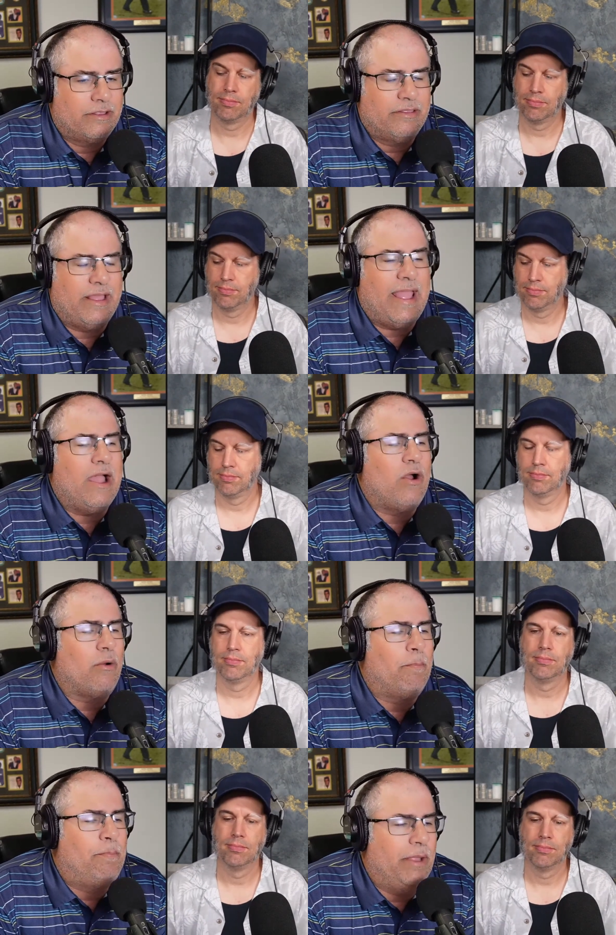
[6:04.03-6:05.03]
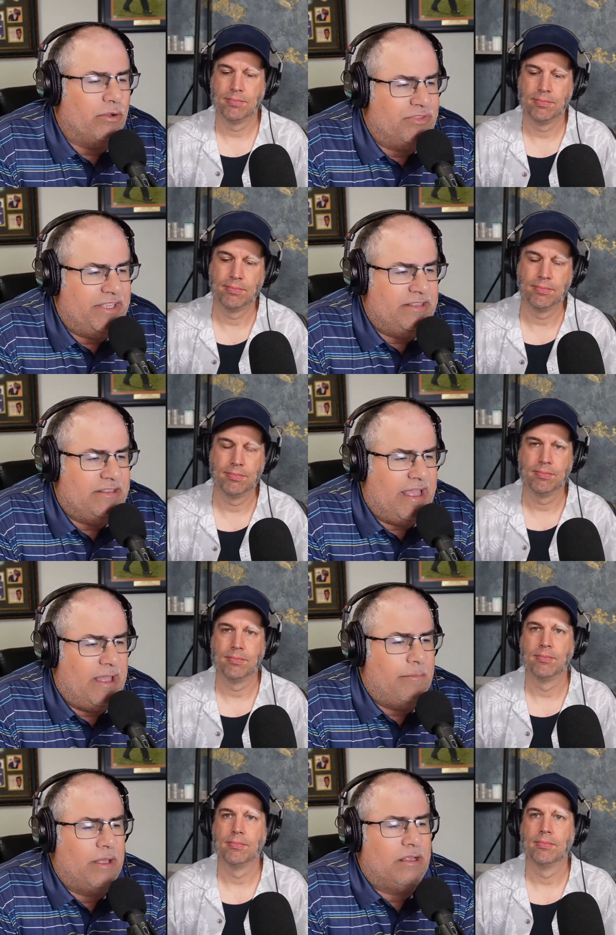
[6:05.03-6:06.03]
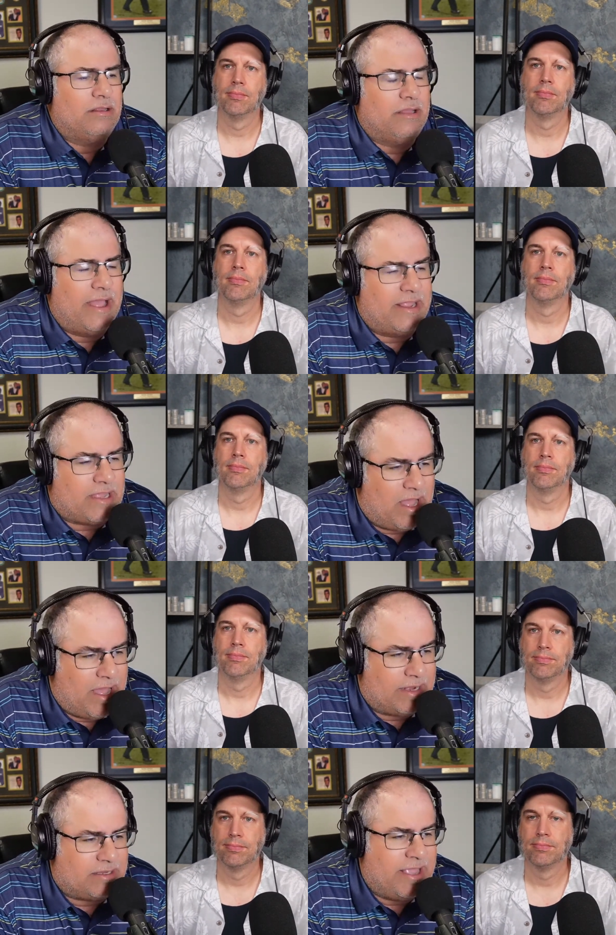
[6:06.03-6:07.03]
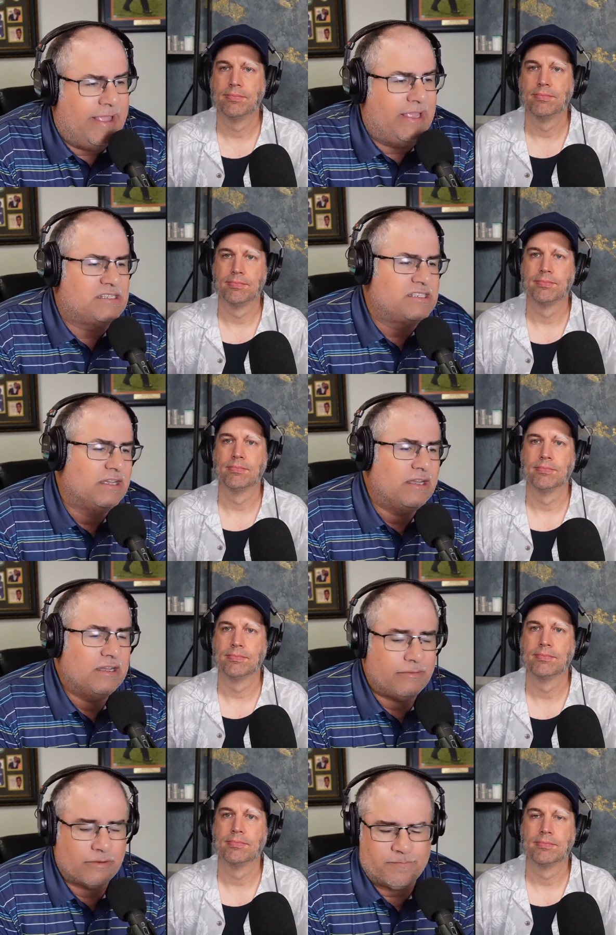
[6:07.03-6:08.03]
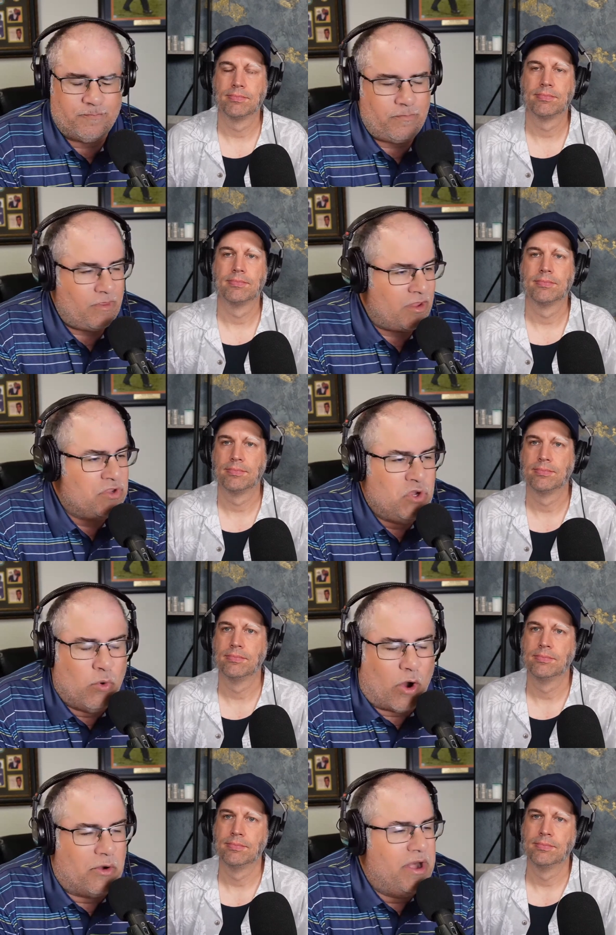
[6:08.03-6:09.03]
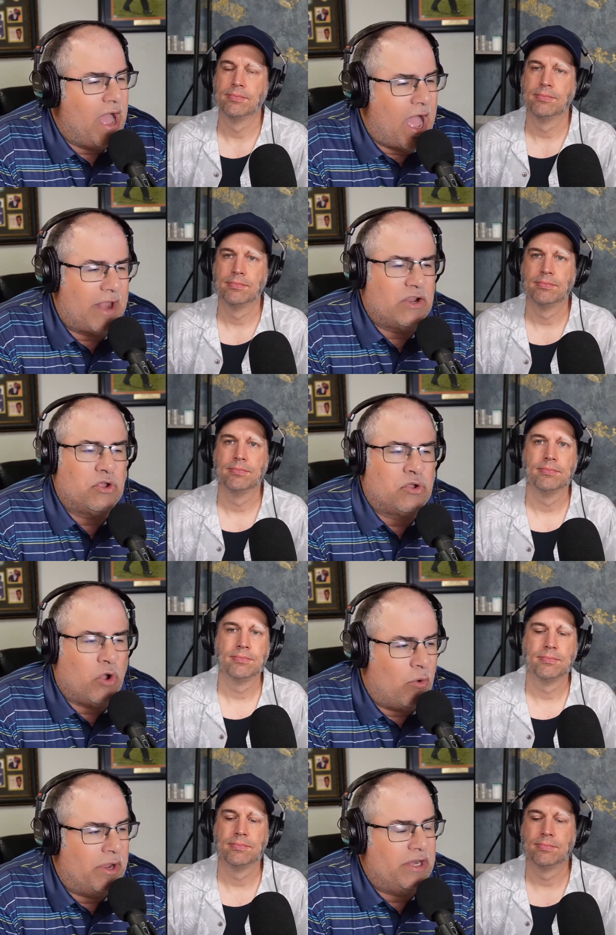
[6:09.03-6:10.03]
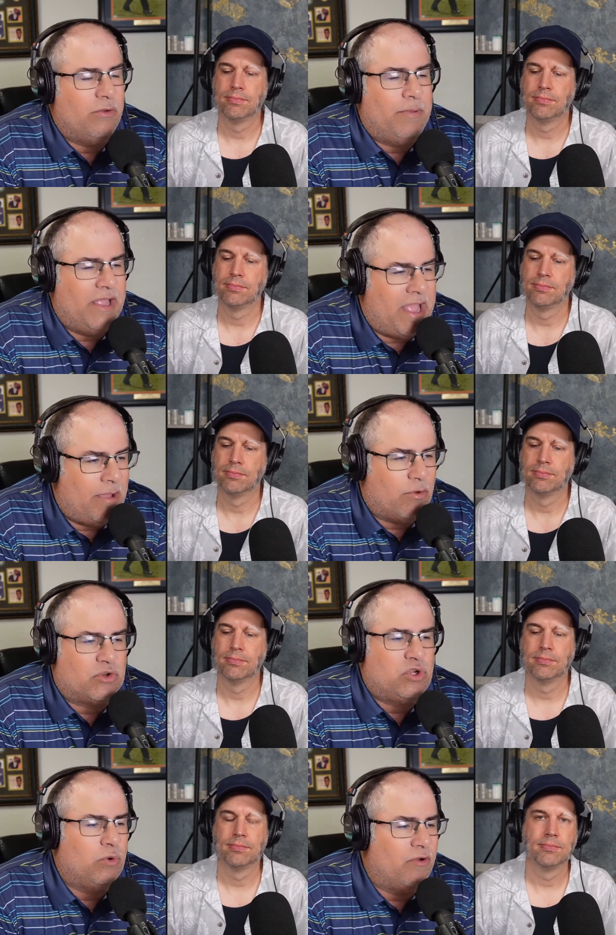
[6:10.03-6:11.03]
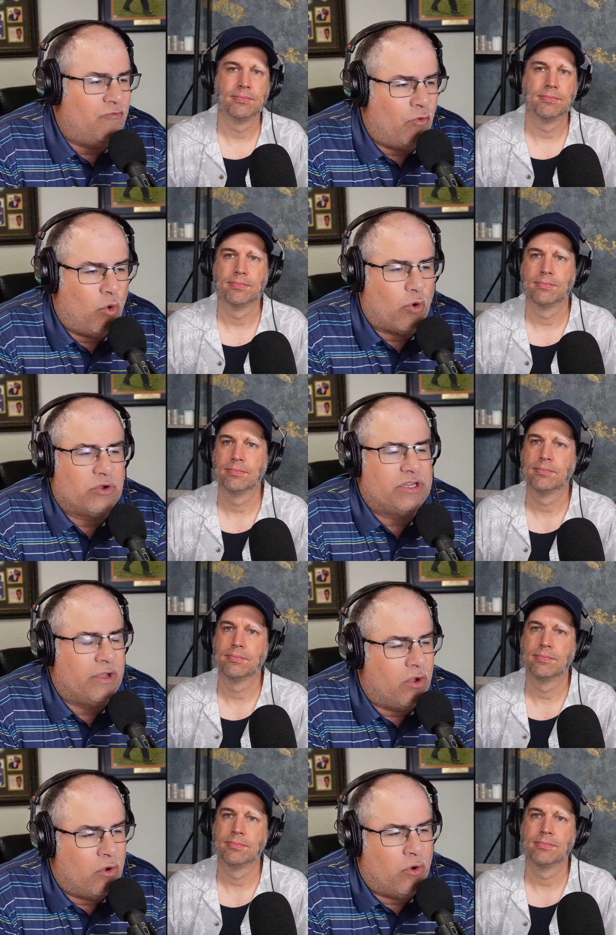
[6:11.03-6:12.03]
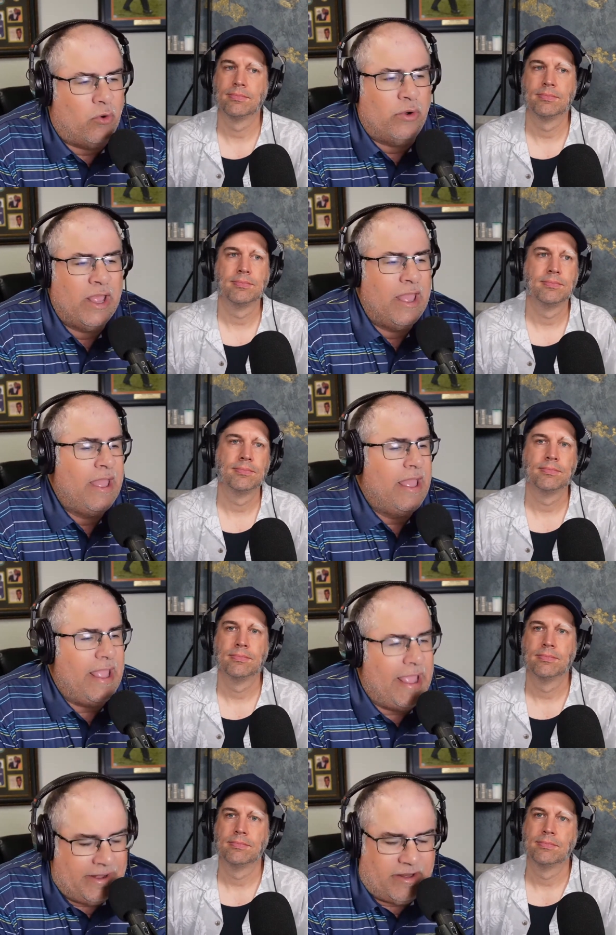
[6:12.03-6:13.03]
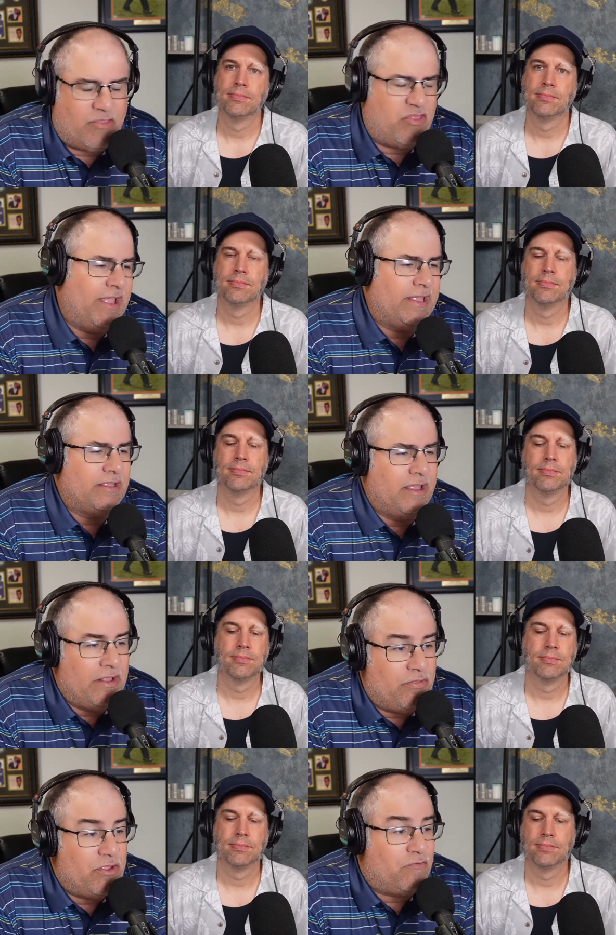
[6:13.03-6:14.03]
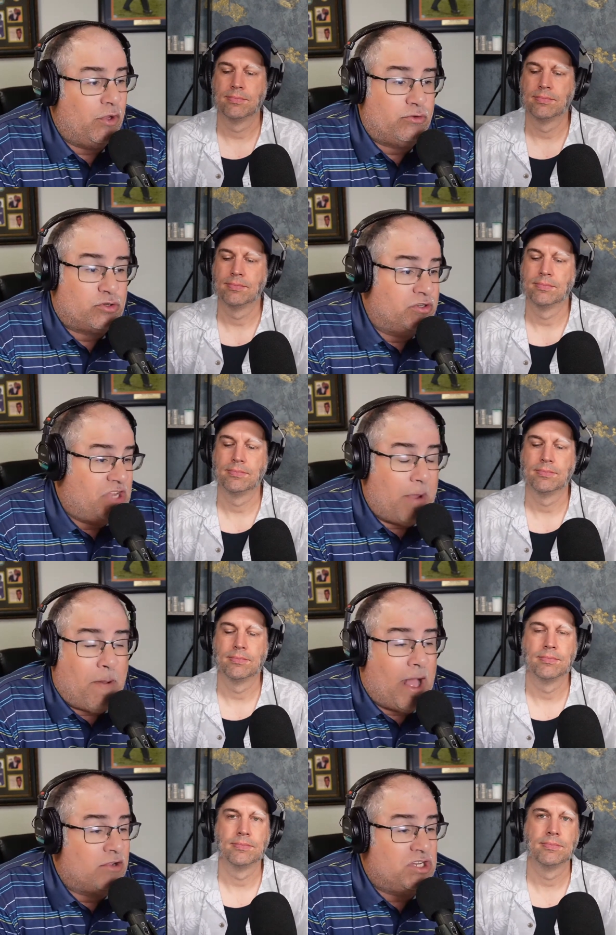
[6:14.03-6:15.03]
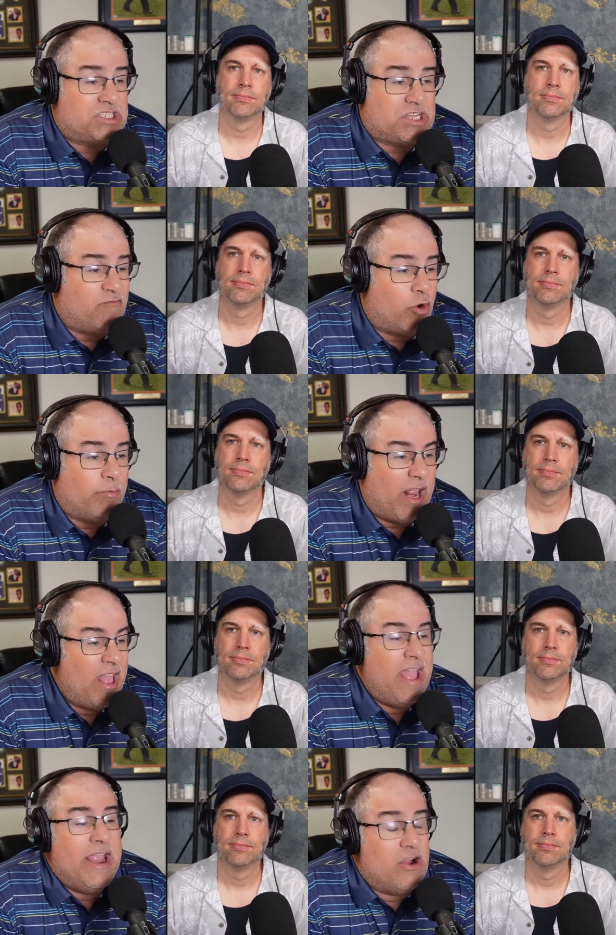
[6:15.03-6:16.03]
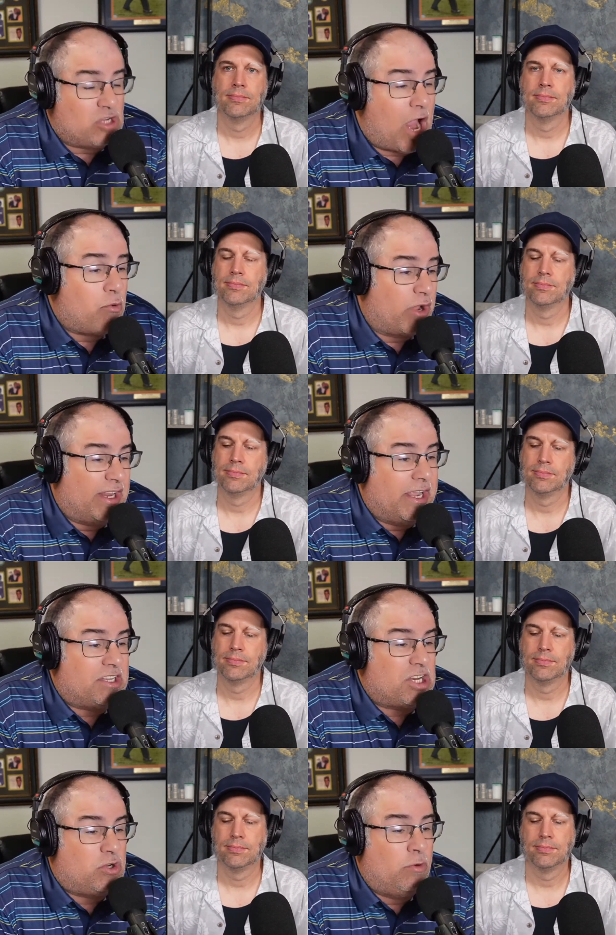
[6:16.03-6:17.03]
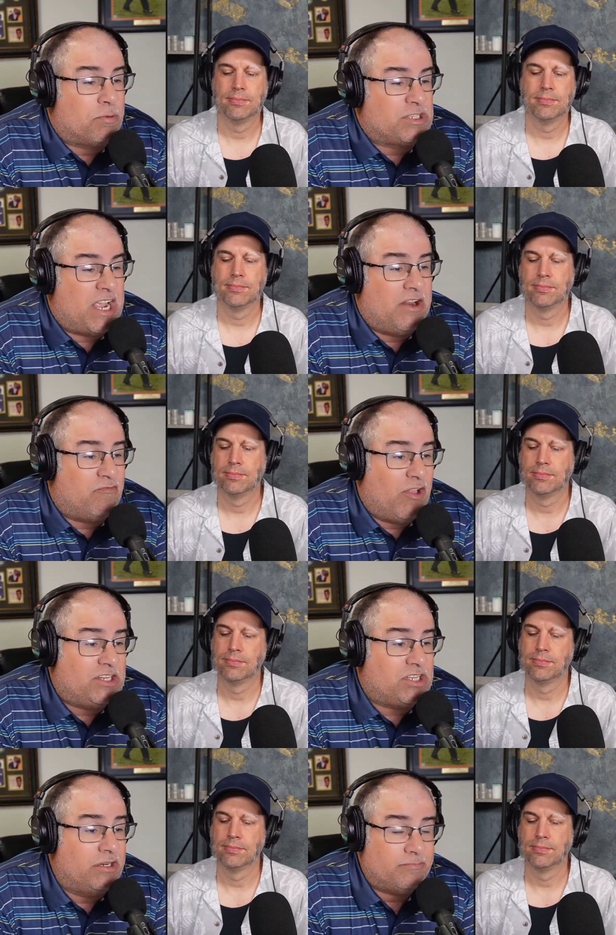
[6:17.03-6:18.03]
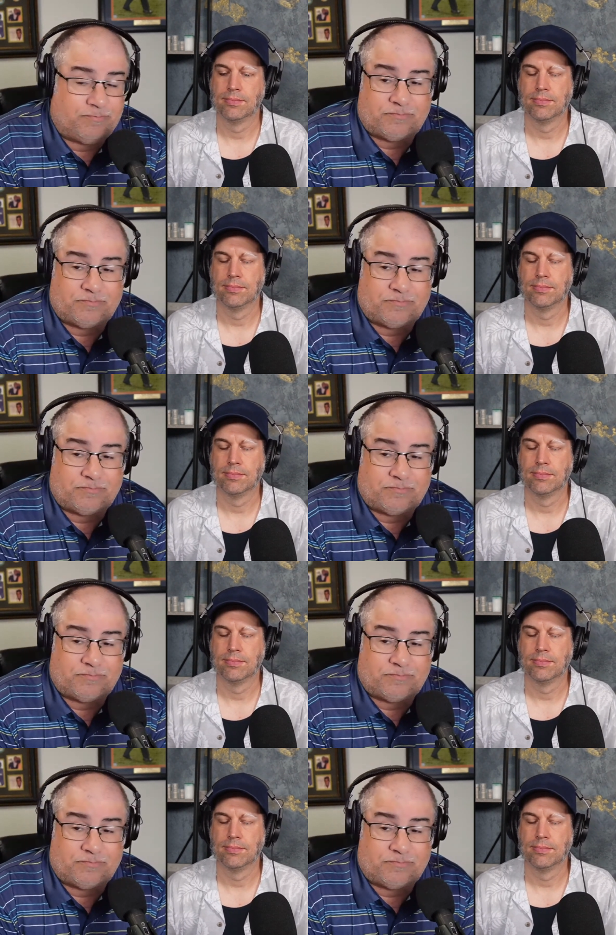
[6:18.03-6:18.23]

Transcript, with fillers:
Speaker 1: They are building them like hotcakes. You are not going to be able to afford to own anything in the future. And Jay Powell just confirmed it. Here's how we're going to get to 2% inflation.